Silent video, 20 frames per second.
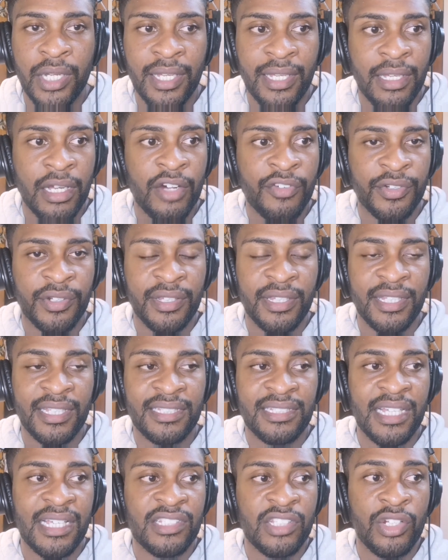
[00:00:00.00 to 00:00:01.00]
work, offering
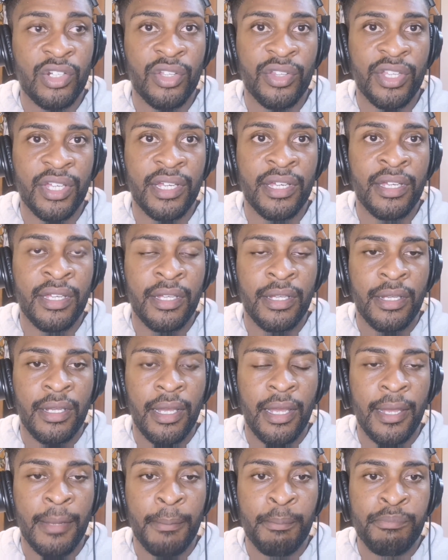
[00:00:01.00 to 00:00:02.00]
this as another
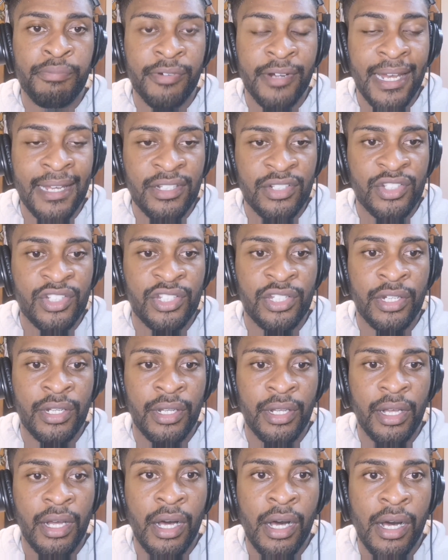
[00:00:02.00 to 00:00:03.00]
branch
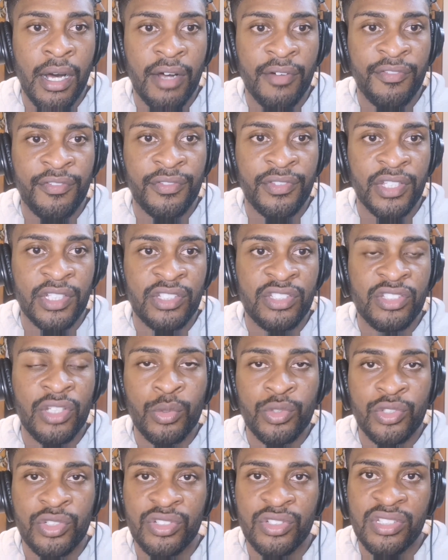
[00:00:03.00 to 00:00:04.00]
of the
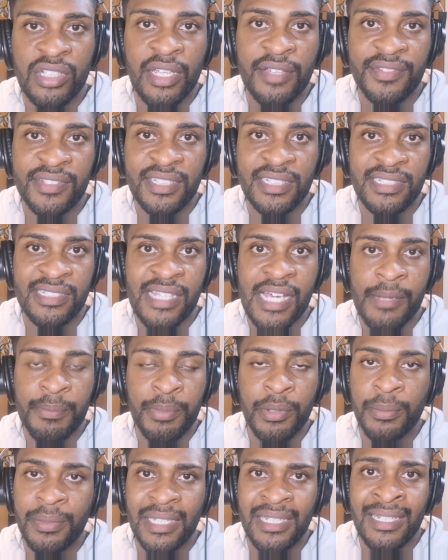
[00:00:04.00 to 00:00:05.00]
social services
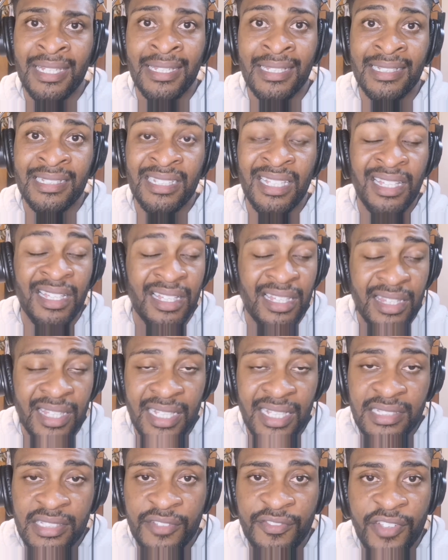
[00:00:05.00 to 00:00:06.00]
that public needs,
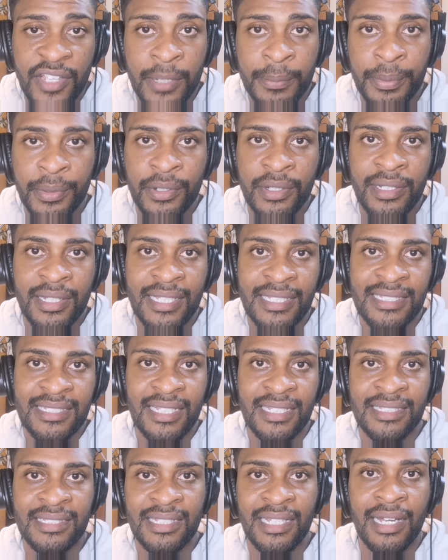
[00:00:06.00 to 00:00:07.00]
that's a fair point. Let's
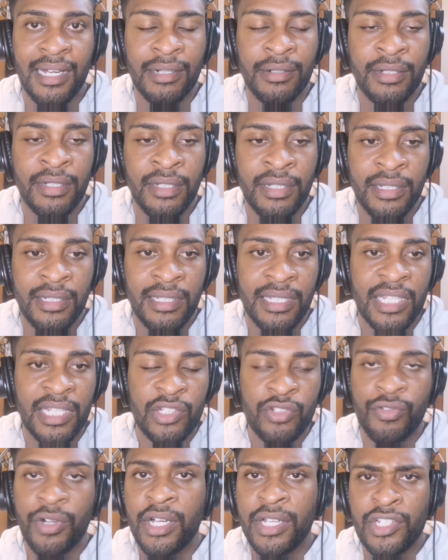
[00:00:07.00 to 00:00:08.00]
test it out.
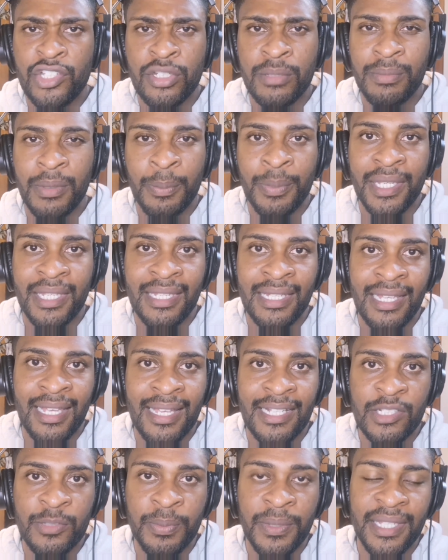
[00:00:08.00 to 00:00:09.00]
He's right, it shouldn't be pitted
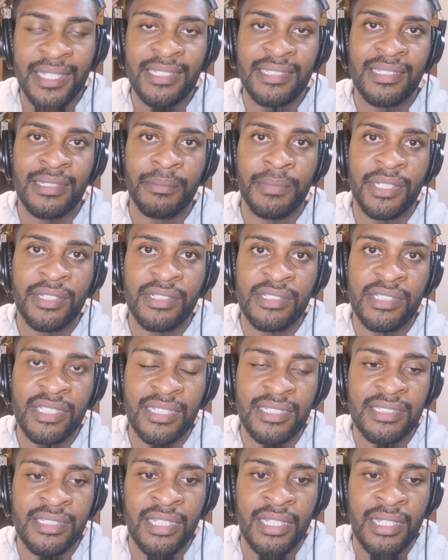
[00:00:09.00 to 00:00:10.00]
against policing because
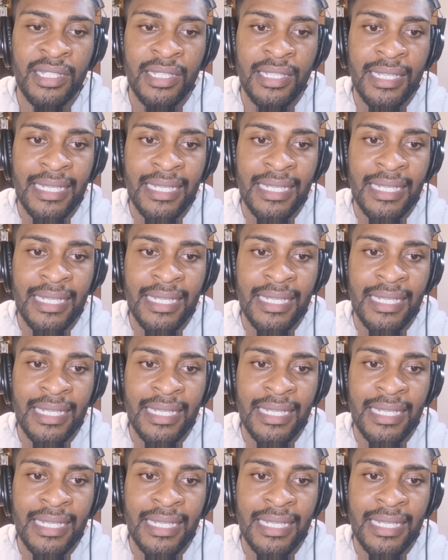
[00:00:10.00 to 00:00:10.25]
it's